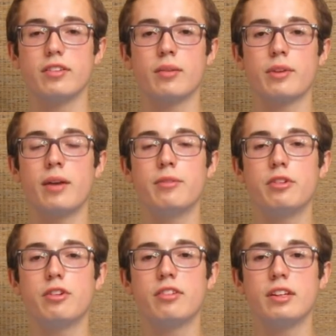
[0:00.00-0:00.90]
Sometimes
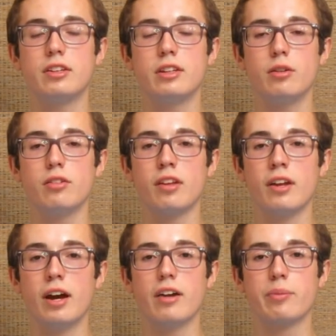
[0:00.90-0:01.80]
you just need to use
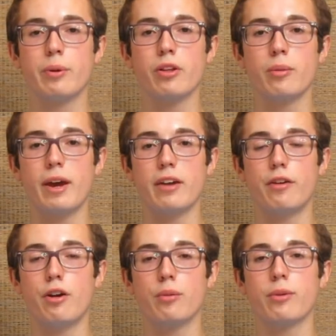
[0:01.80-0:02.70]
a smaller amount of
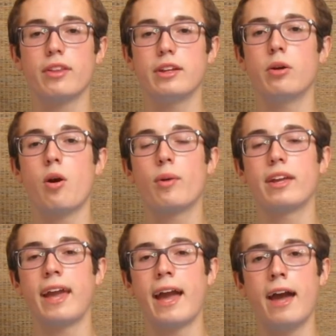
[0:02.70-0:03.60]
hardware that you
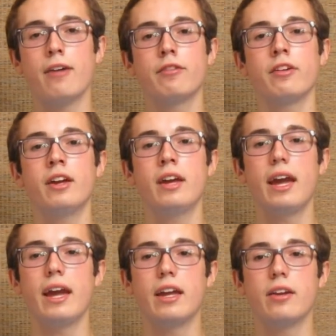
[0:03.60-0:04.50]
already have
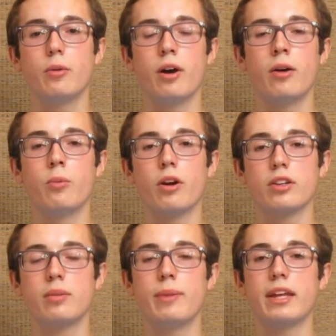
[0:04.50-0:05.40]
and
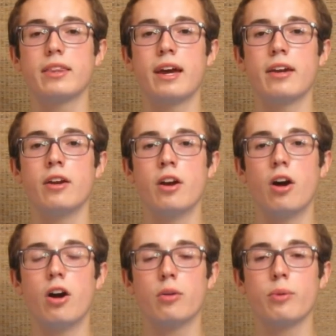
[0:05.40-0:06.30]
work to make that
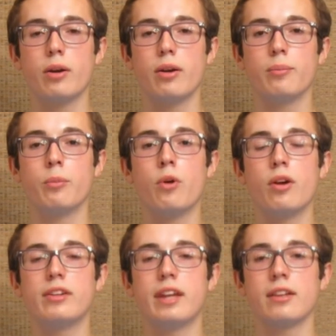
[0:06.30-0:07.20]
hardware more
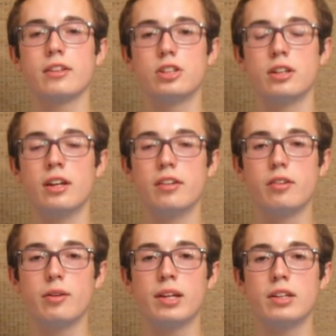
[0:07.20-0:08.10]
intelligent
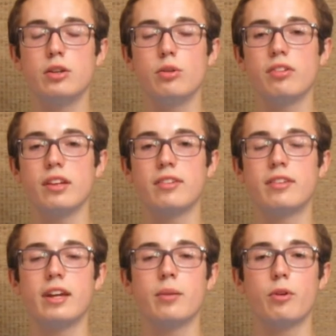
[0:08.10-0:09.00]
so you can use its
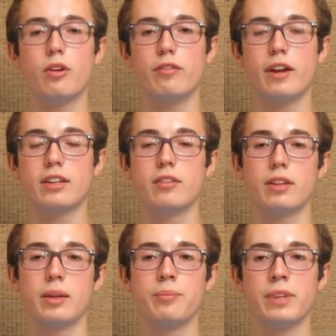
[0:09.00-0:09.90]
data more
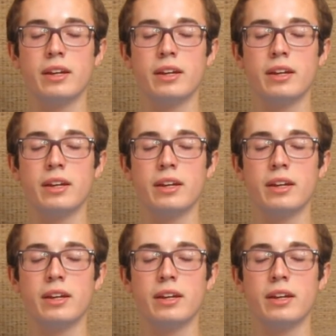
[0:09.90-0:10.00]
effectively.